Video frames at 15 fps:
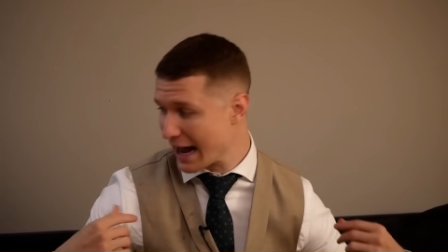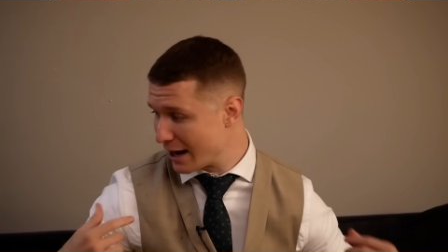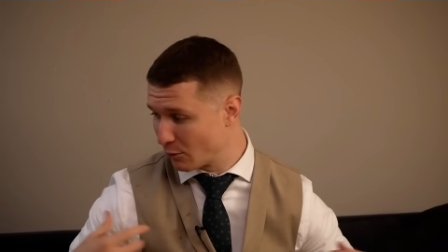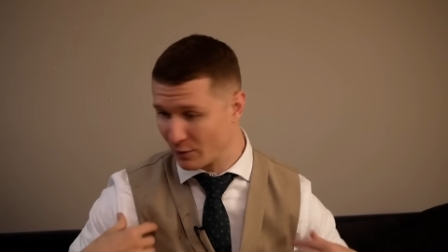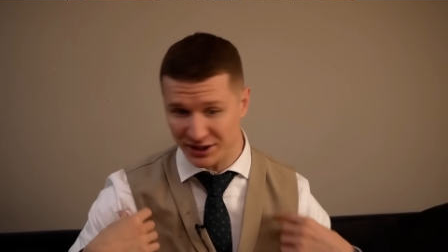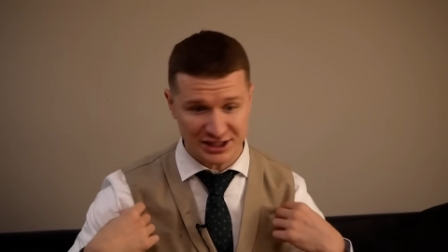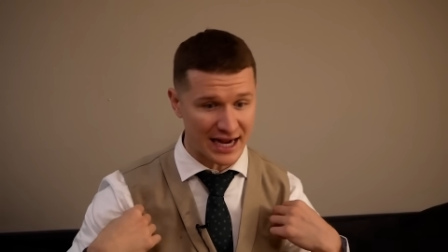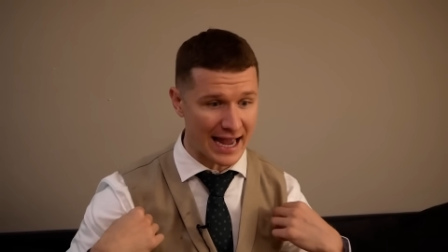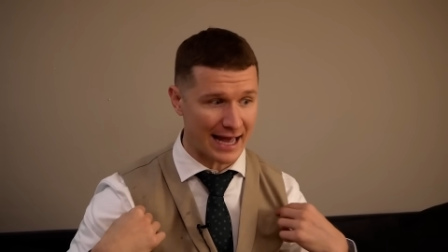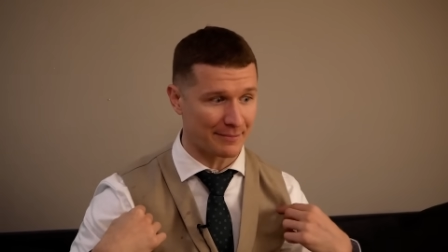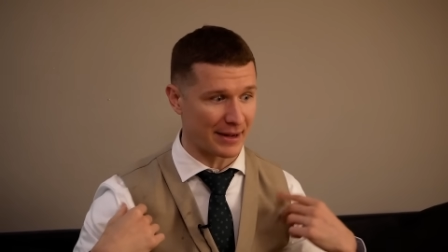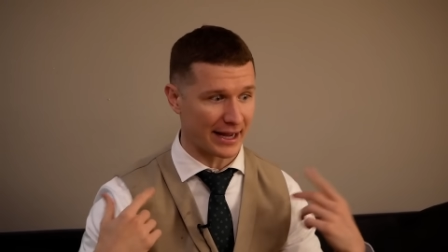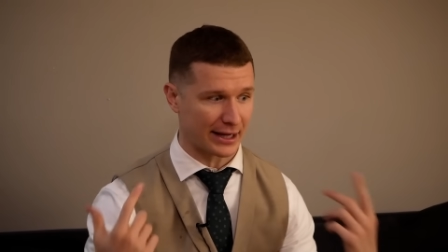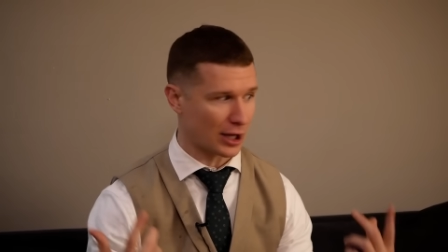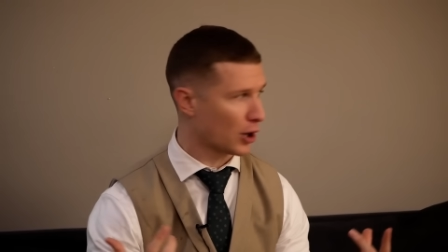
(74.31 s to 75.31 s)
I wish I had
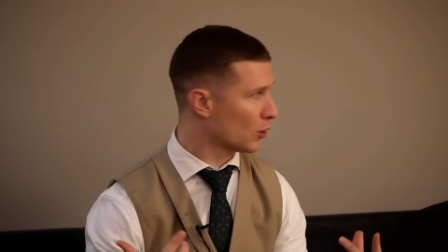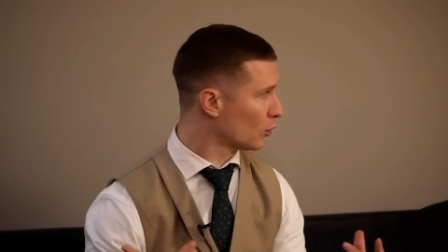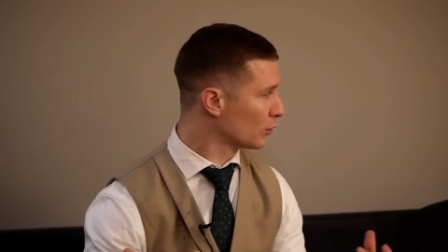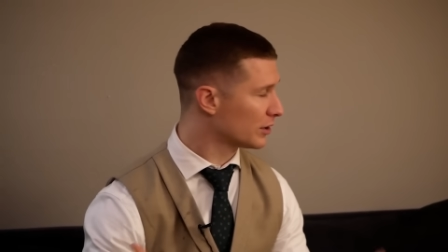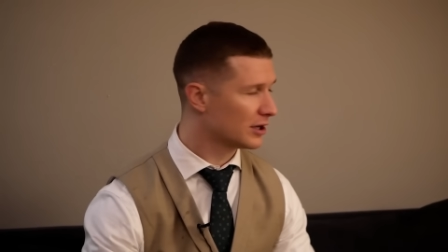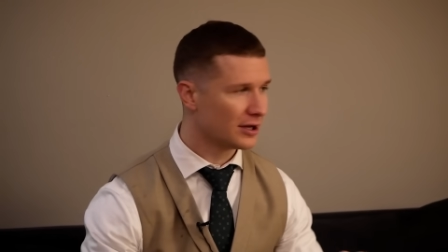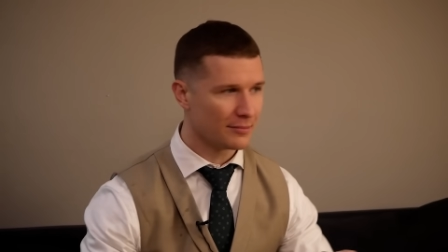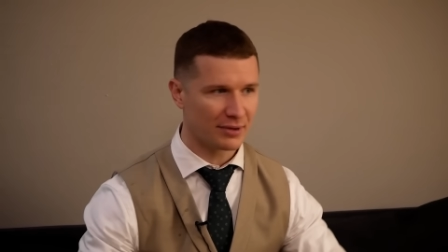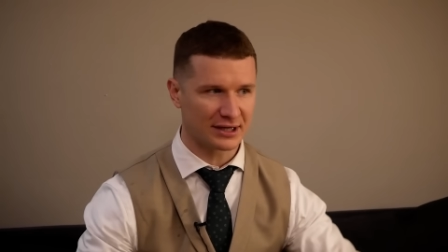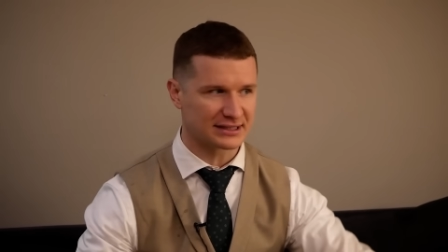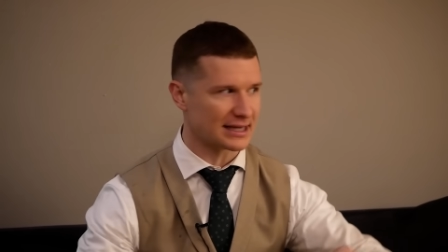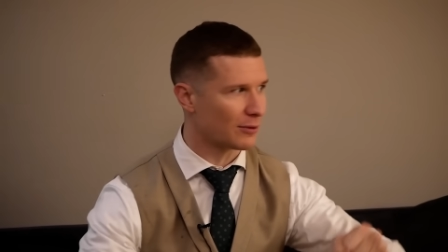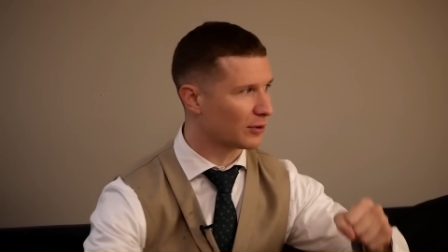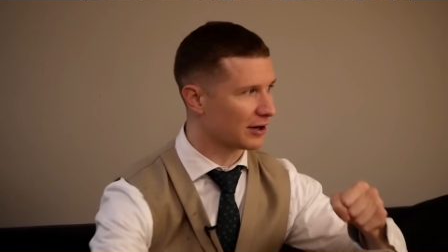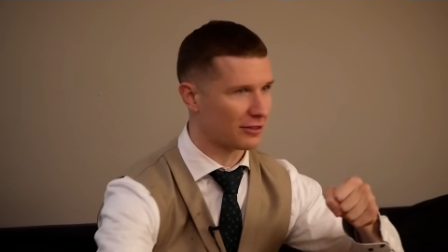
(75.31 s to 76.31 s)
my coat,
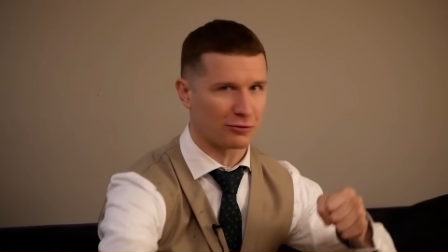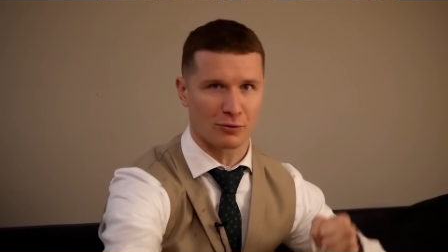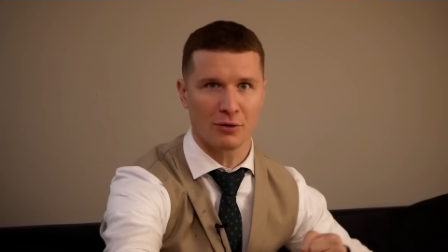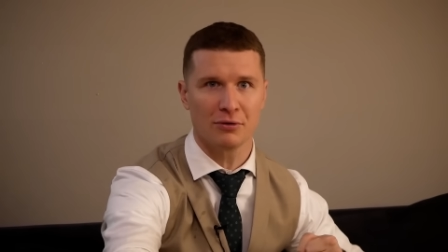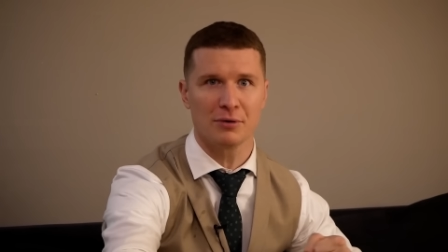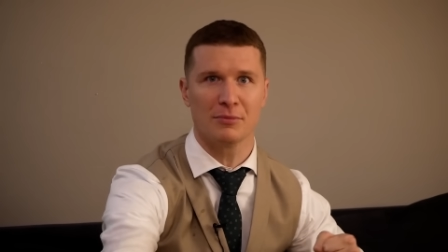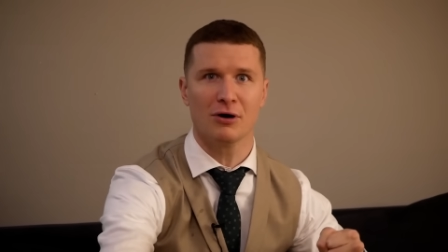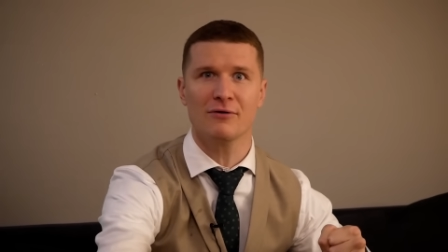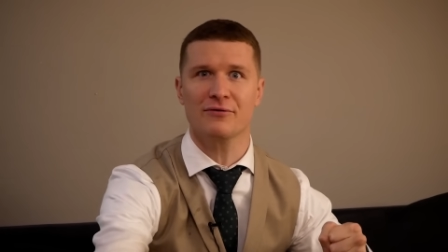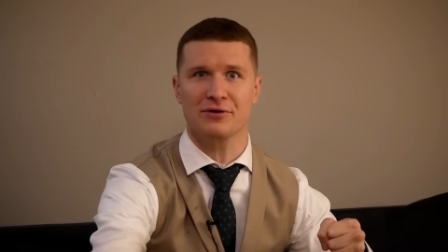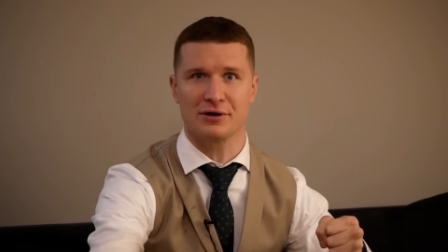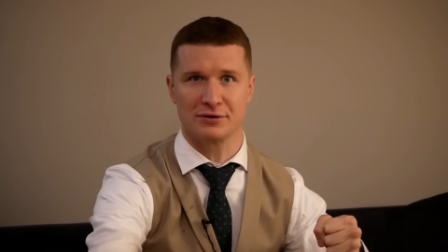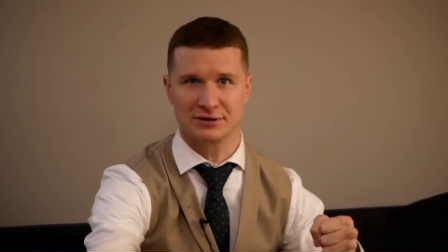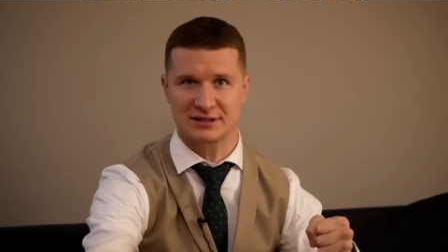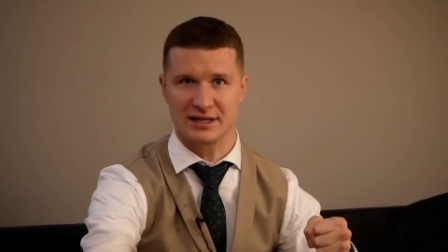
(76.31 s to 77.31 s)
because I would have thrown them over
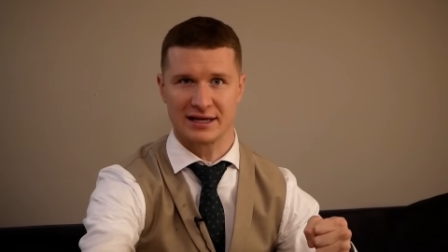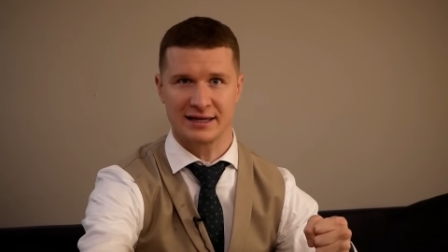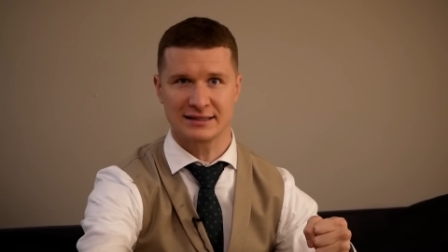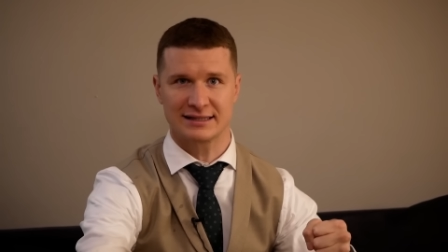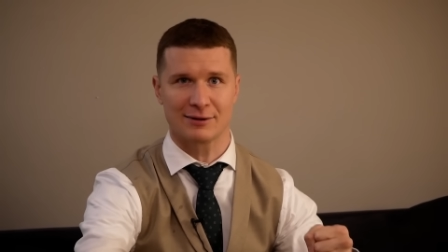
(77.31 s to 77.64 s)
those things.